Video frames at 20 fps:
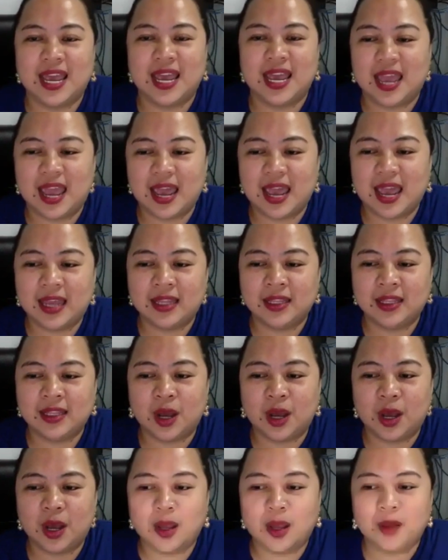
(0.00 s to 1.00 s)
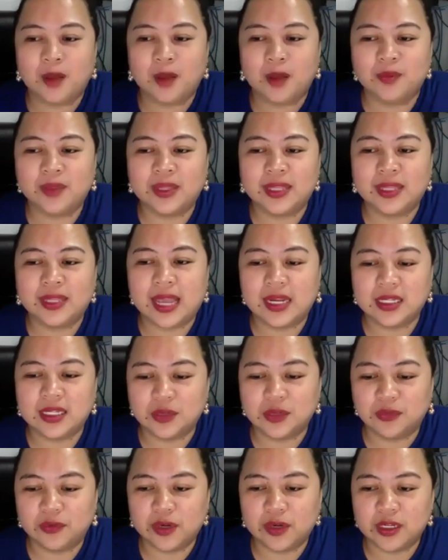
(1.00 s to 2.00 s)
And that is the
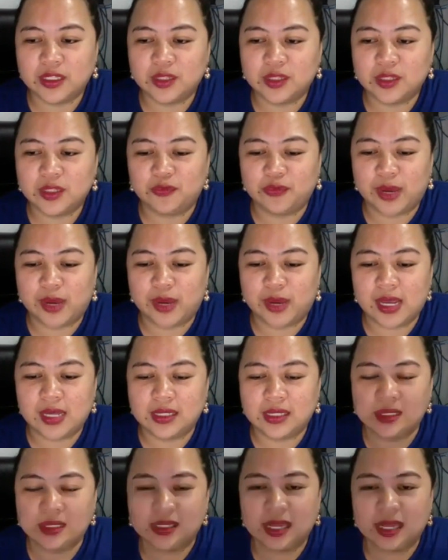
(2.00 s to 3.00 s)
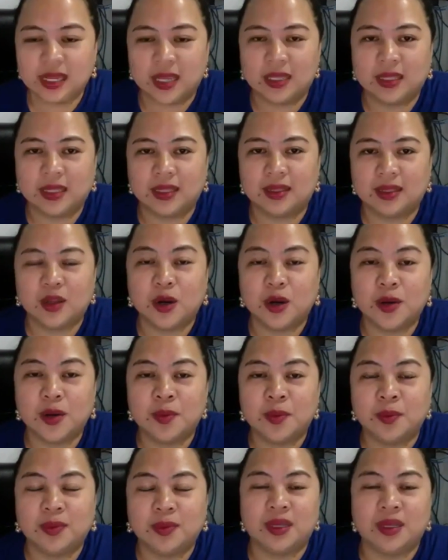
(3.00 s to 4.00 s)
first phrase that
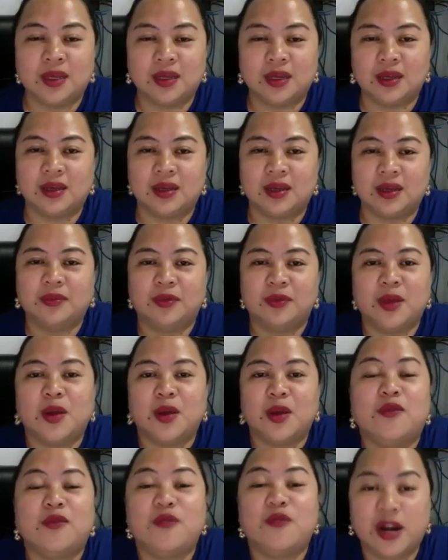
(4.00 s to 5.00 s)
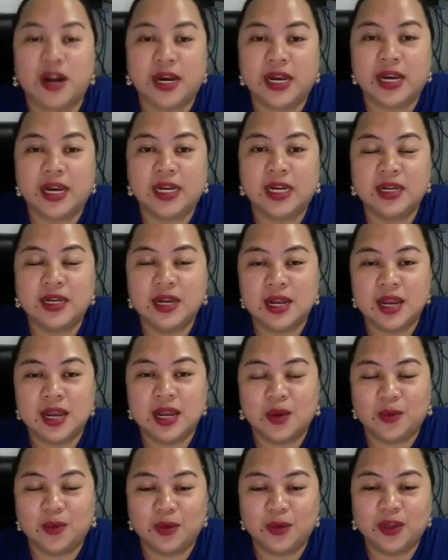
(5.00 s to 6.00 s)
the foreign
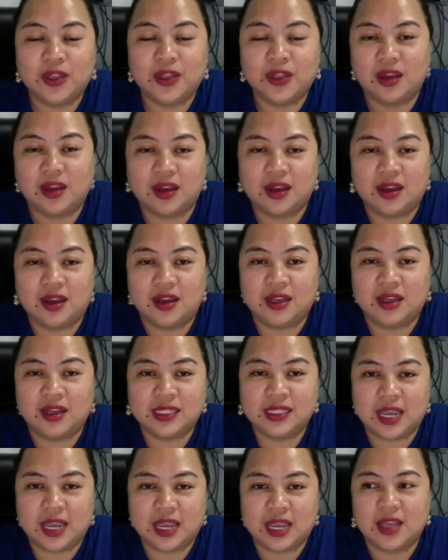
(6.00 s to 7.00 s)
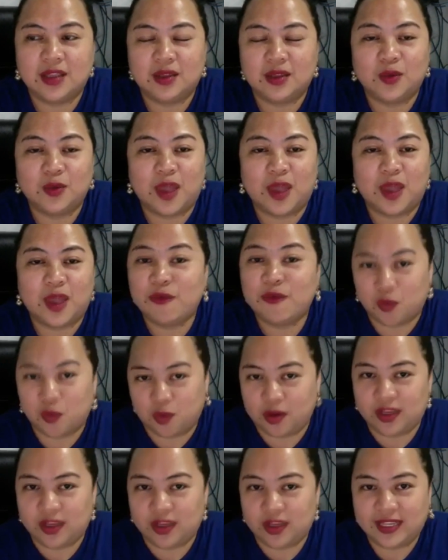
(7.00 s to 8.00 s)
would say to
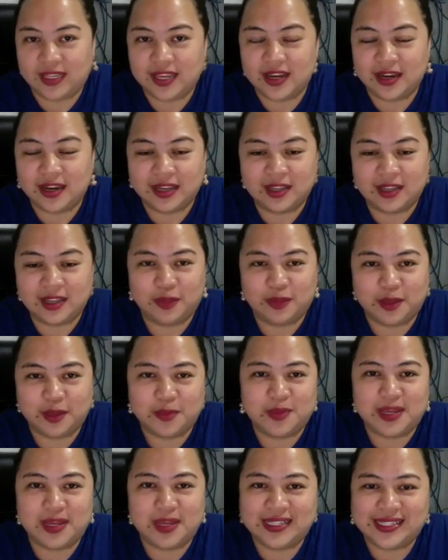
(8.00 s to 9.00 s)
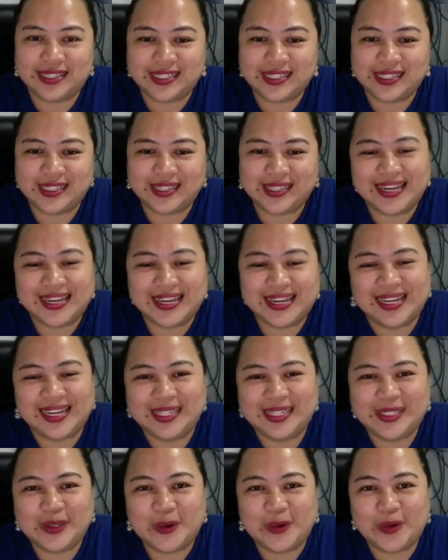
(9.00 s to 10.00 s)
everyone here in the Philippines.
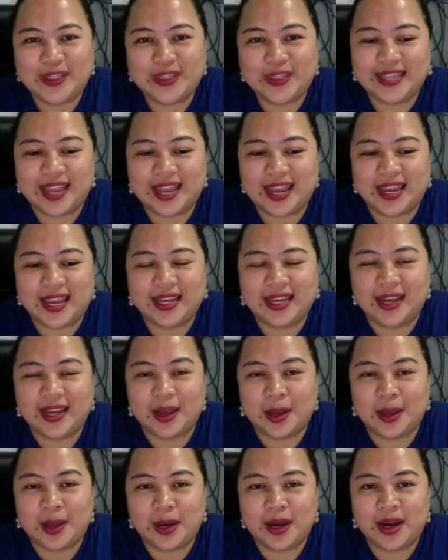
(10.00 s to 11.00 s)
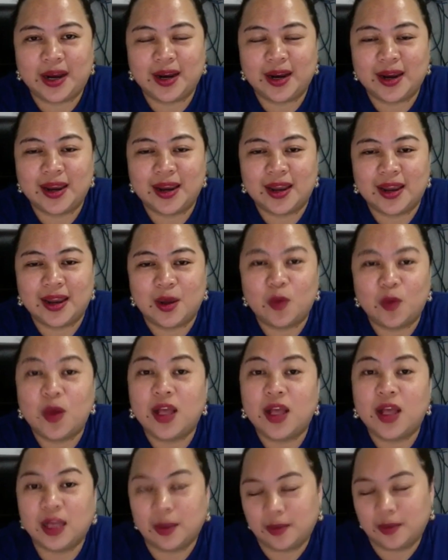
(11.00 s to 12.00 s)
So it's like our
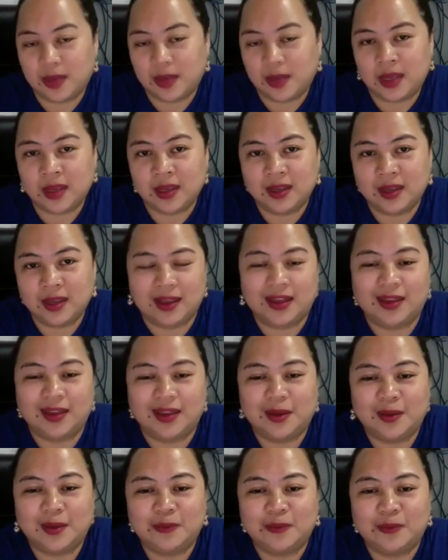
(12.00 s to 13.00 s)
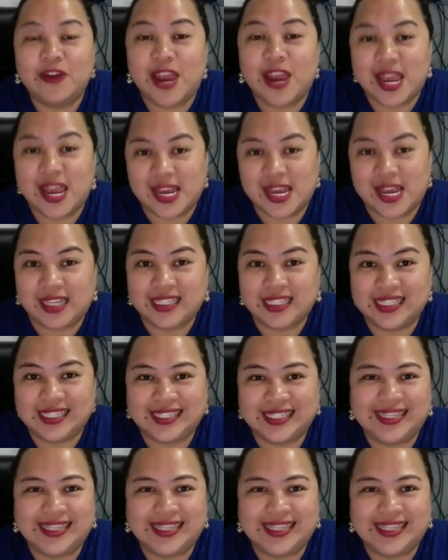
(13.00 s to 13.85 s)
welcoming phrase.